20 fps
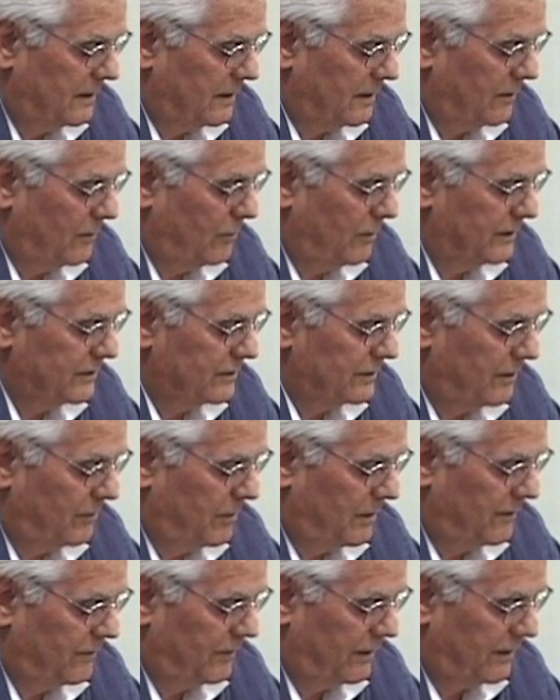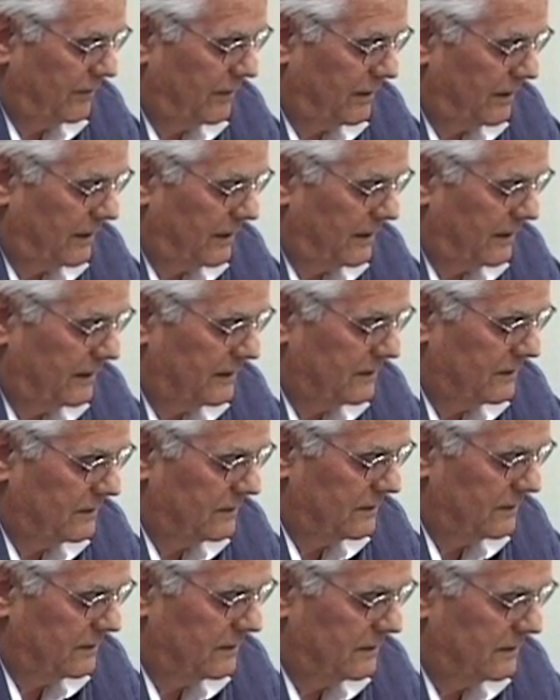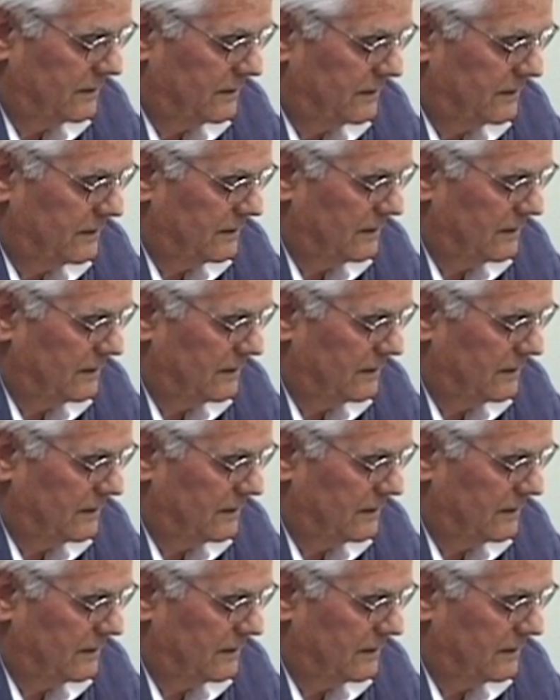a wrist above their eyes.